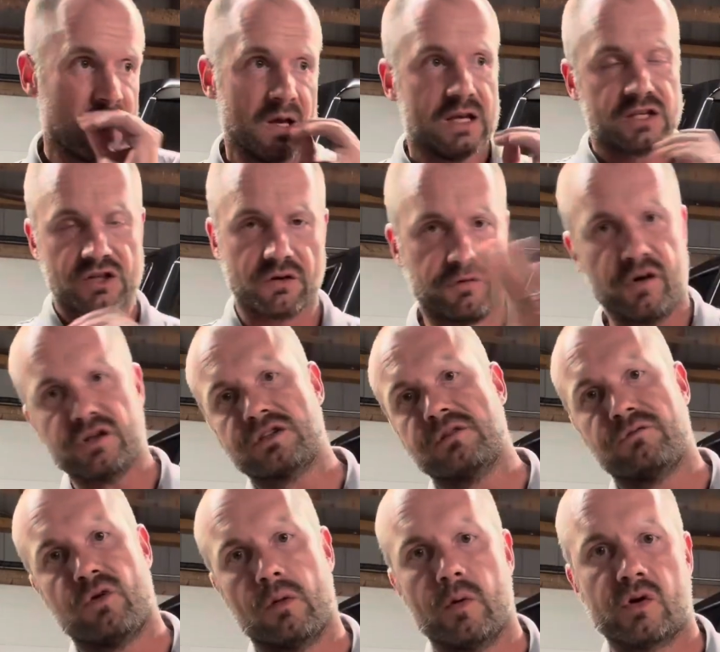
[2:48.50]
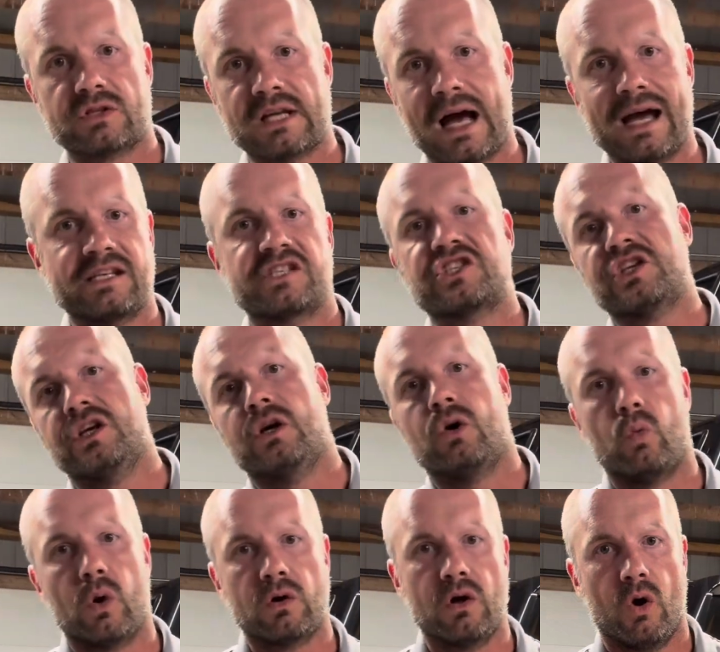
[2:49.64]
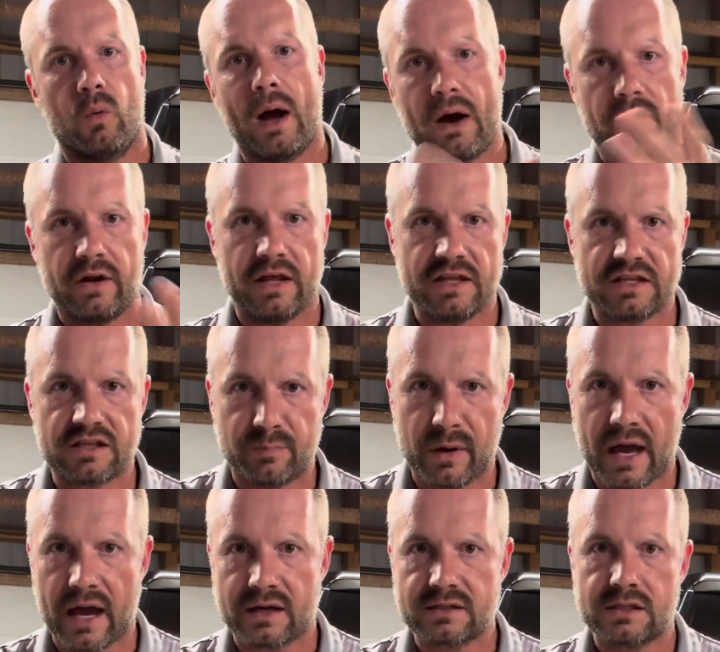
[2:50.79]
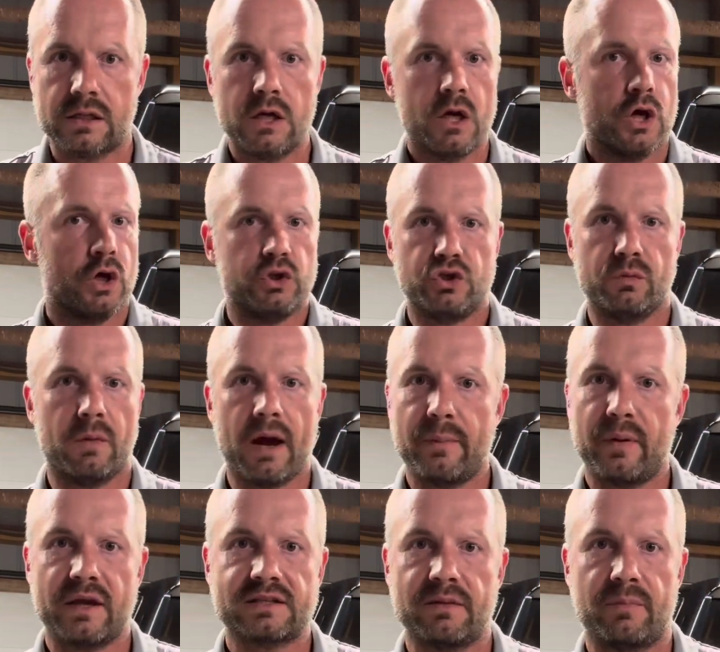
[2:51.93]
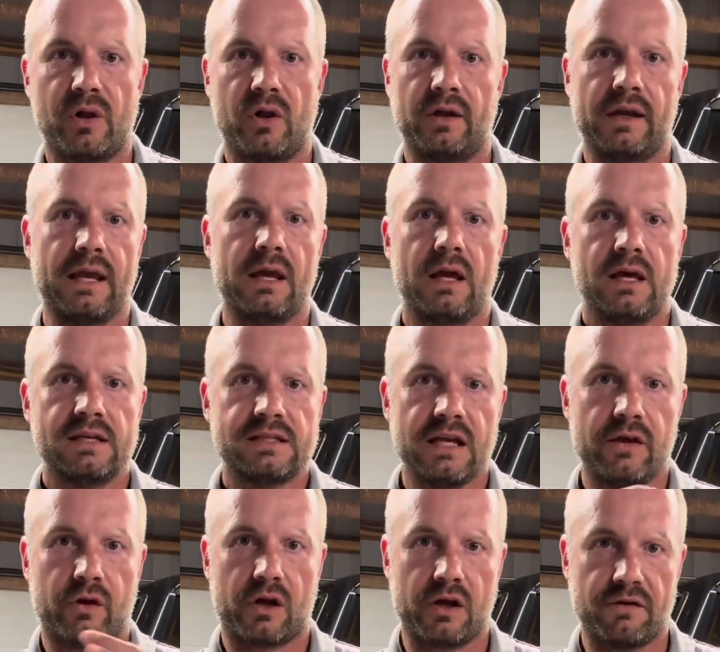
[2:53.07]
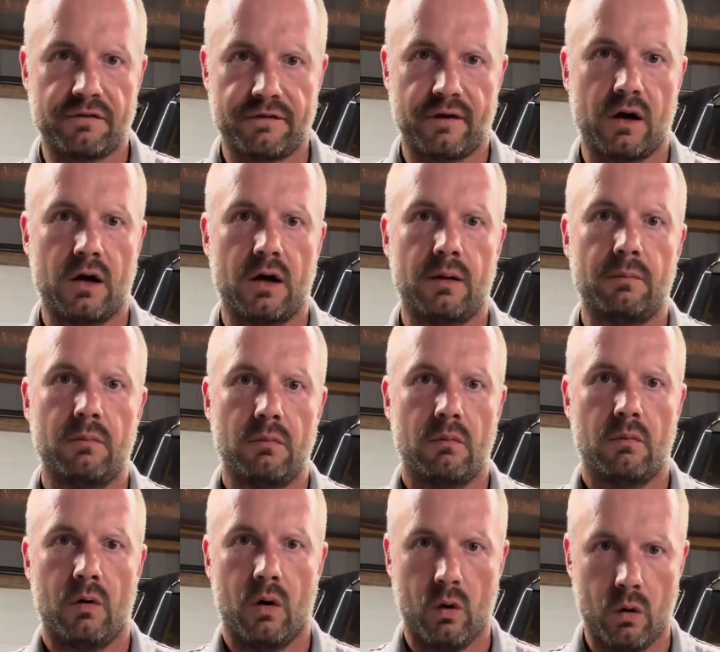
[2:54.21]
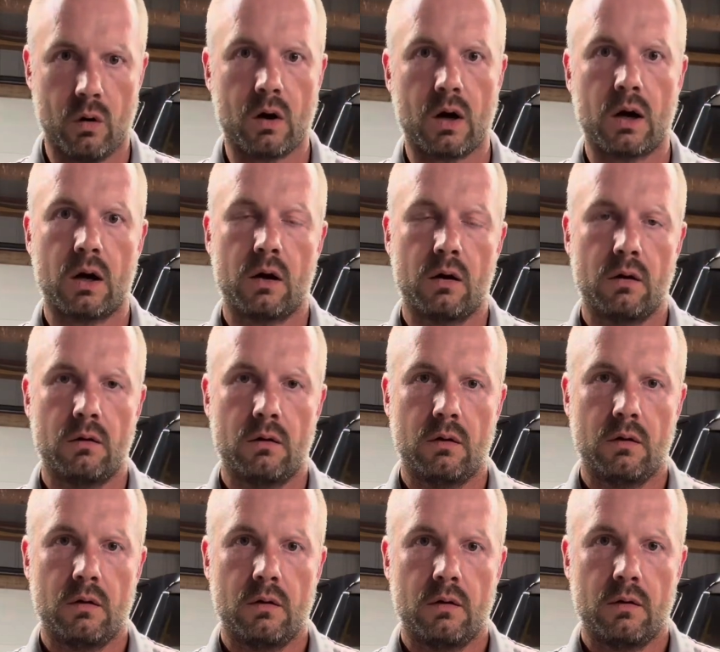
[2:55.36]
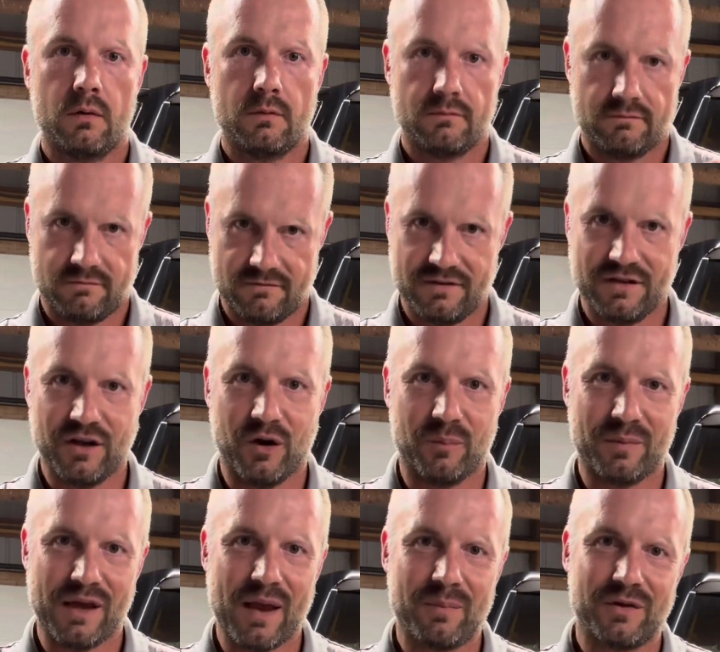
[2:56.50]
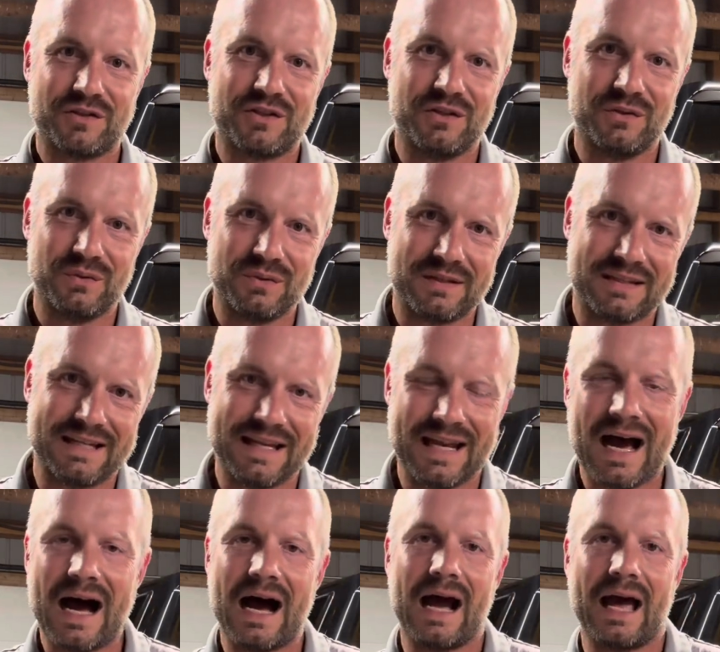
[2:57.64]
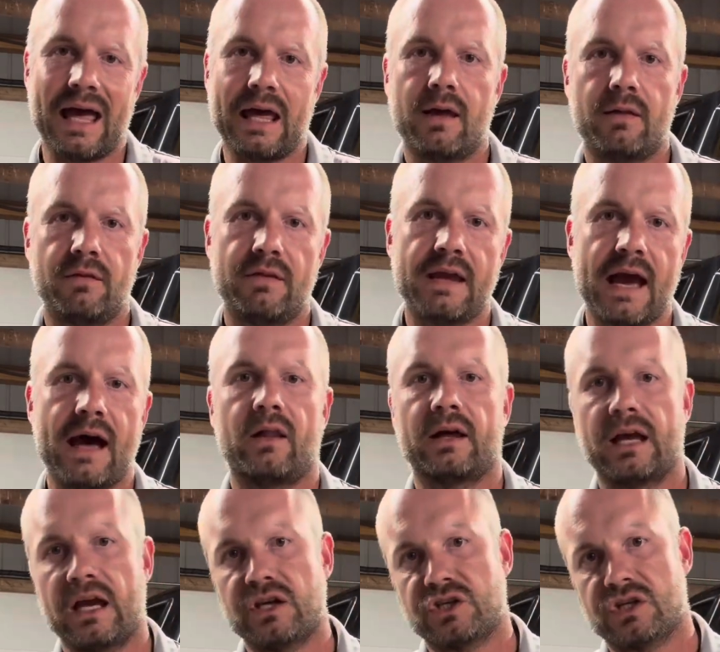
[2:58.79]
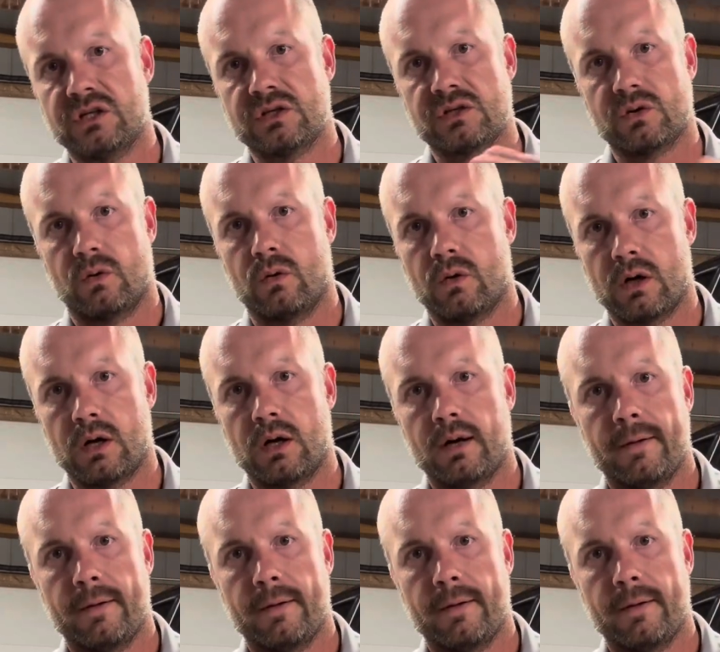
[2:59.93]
So first and foremost, I still will go out, inspect, do my best ability to either confirm or, be able to deny the allegations or